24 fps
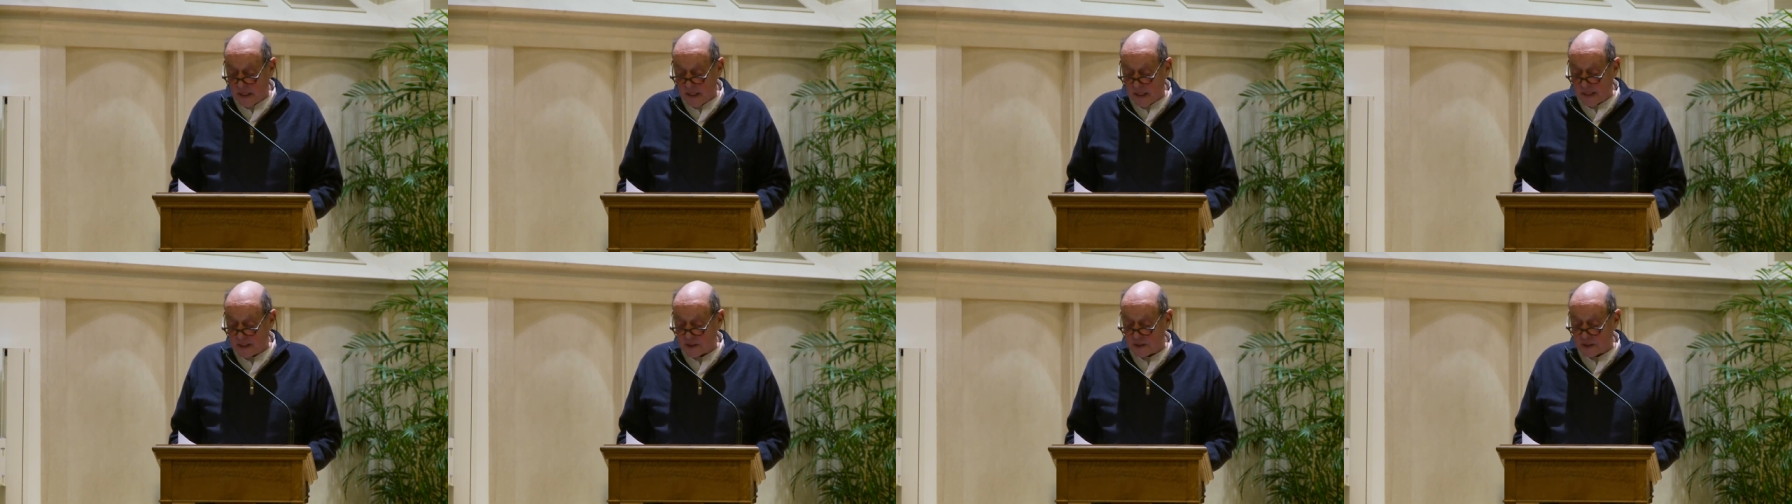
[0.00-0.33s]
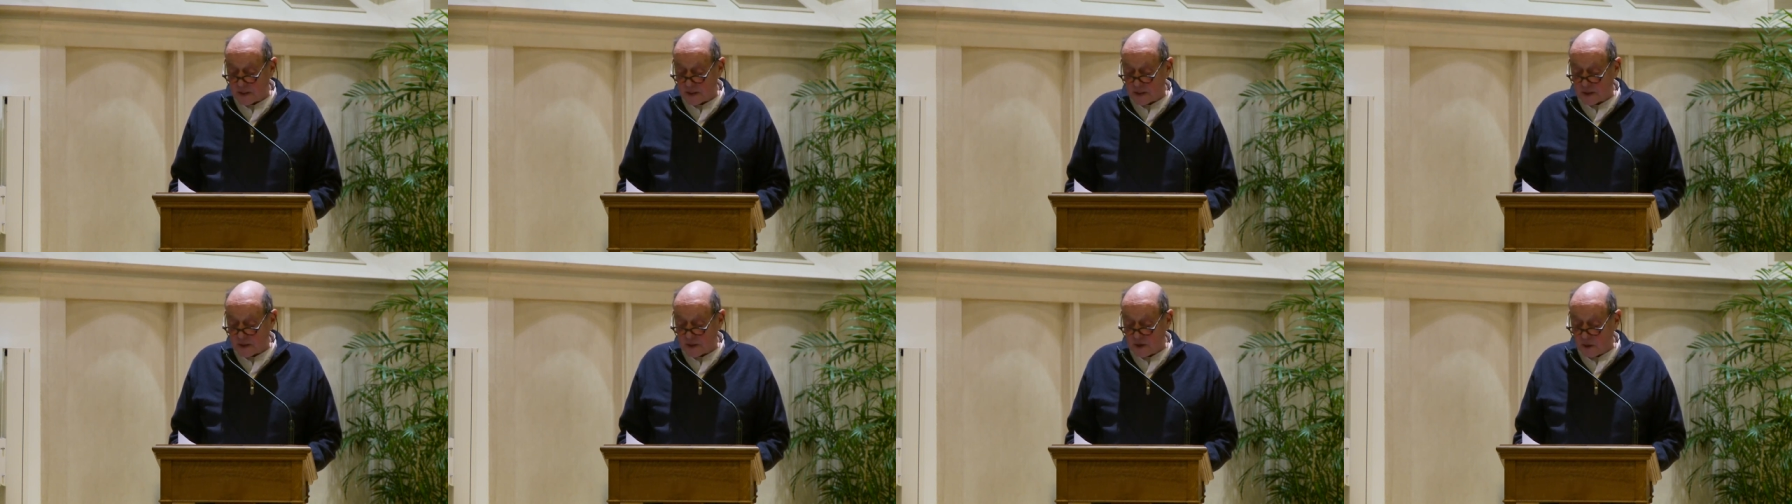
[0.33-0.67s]
has
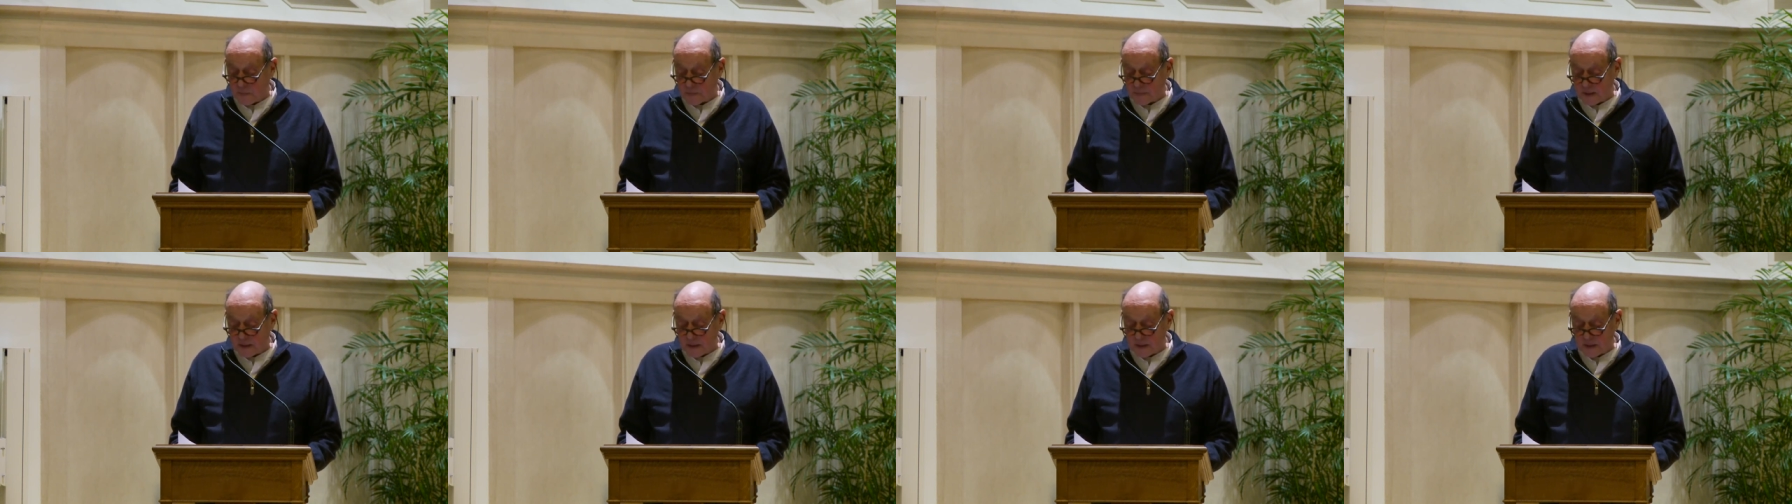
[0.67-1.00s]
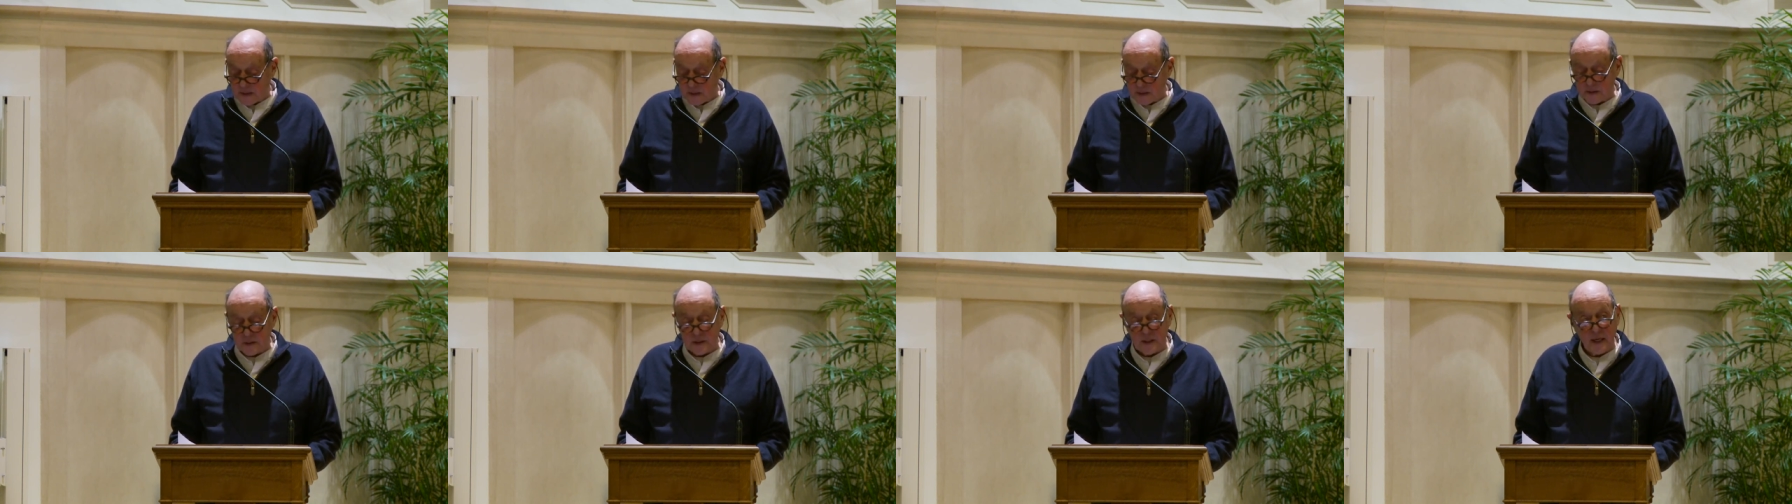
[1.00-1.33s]
the sculpting
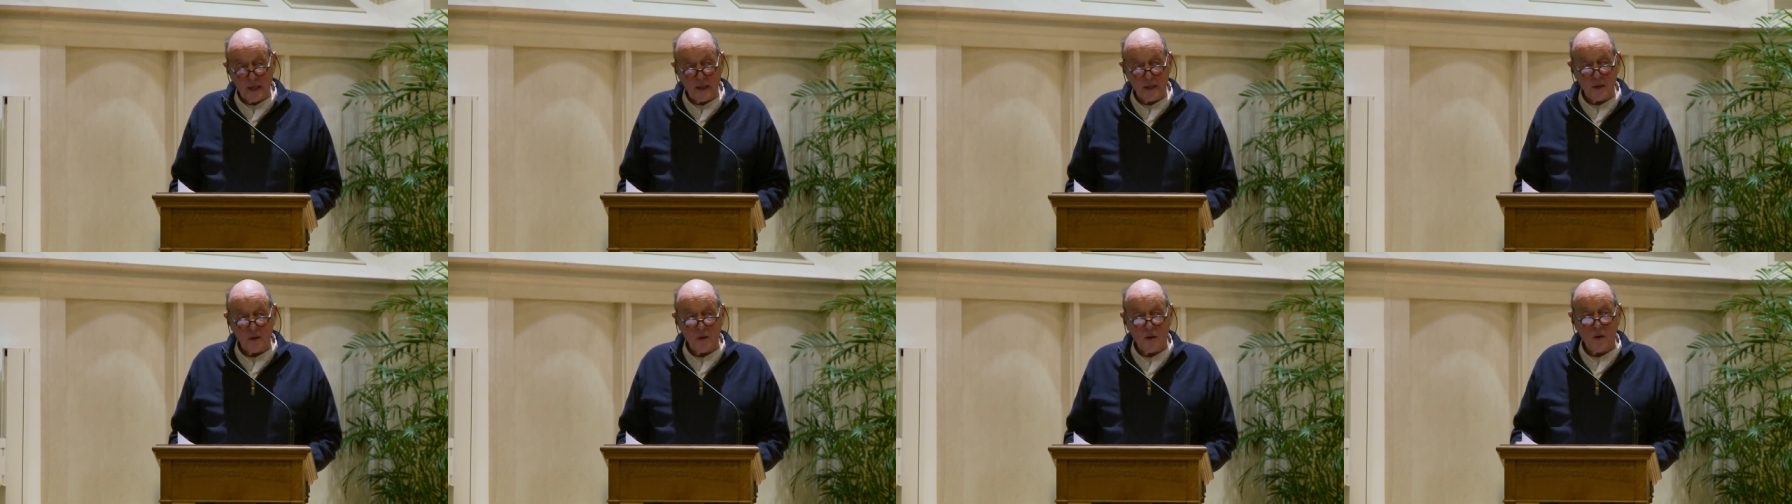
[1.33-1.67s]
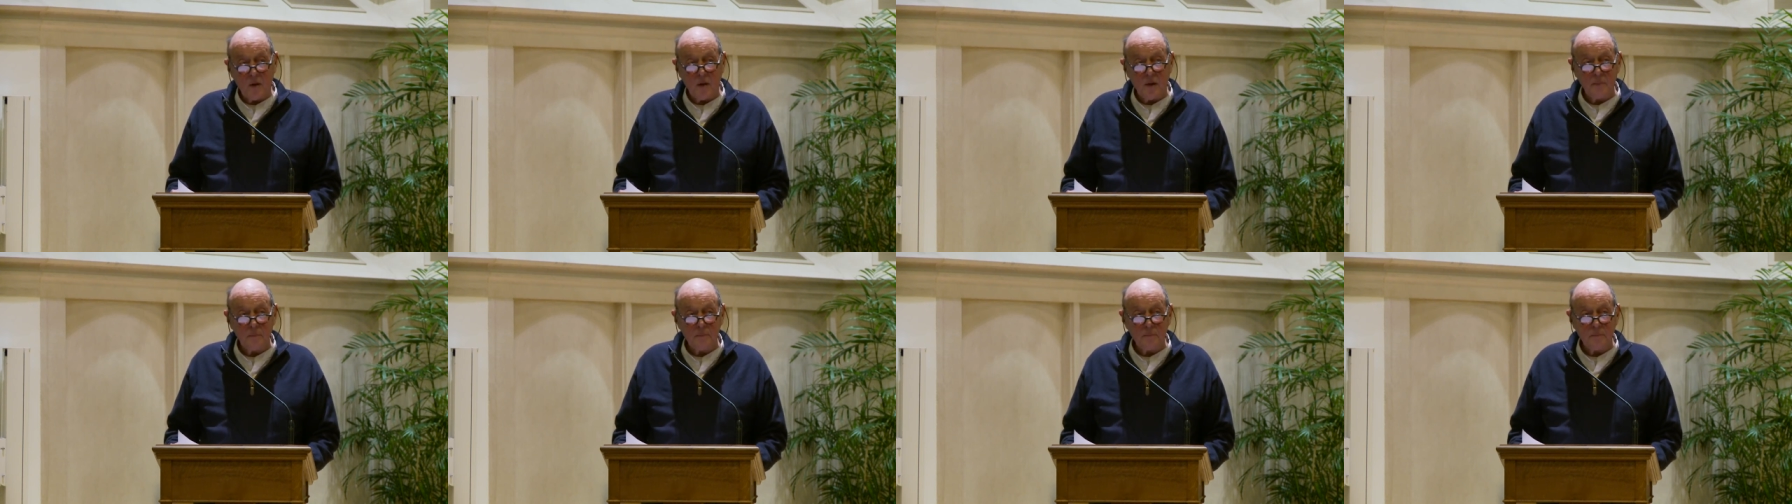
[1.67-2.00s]
taken on